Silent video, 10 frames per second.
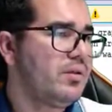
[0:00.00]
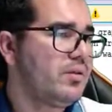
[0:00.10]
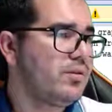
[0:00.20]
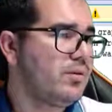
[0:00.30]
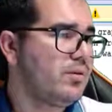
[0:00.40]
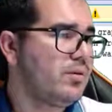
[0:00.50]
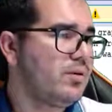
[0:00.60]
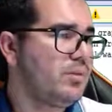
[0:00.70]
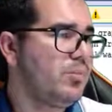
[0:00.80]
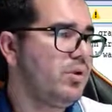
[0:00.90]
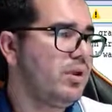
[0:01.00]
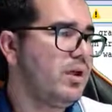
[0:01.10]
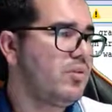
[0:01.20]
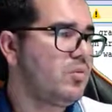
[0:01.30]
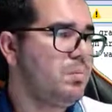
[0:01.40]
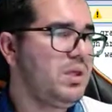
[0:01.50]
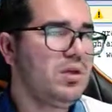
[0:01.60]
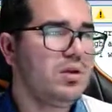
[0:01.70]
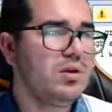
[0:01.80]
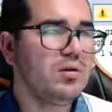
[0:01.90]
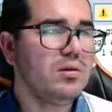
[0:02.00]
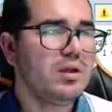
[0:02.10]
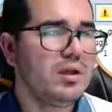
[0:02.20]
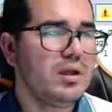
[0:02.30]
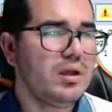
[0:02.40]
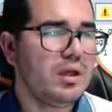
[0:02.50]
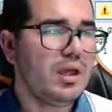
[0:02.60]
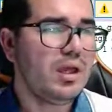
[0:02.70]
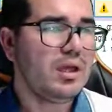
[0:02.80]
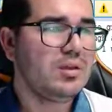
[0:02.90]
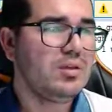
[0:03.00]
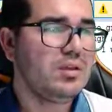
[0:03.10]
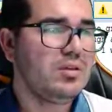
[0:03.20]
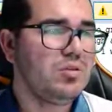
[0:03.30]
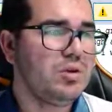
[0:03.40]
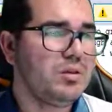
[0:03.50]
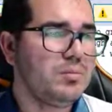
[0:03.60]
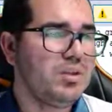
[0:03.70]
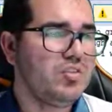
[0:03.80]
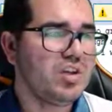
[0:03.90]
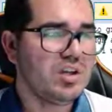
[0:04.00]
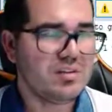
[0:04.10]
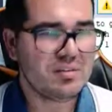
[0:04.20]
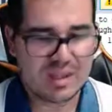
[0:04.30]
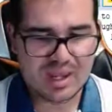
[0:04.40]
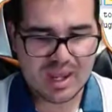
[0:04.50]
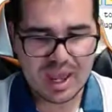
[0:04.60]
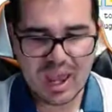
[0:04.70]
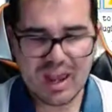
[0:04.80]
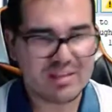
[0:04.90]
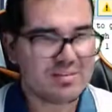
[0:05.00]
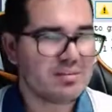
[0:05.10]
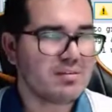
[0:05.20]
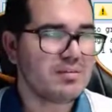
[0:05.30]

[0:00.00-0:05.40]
So I'm gonna put it SP here, and this is gonna be just S.